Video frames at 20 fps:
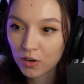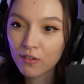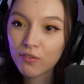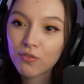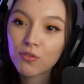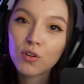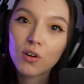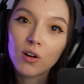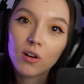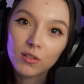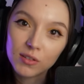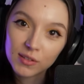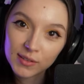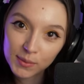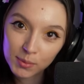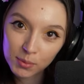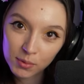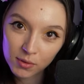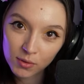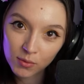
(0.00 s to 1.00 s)
Of course,
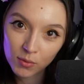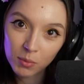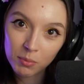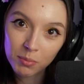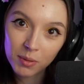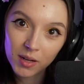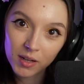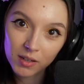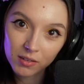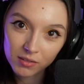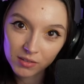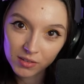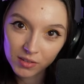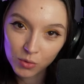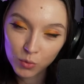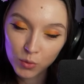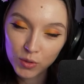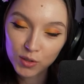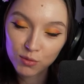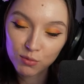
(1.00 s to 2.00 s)
we know about
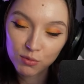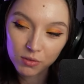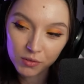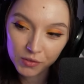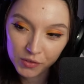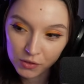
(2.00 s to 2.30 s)
werewolves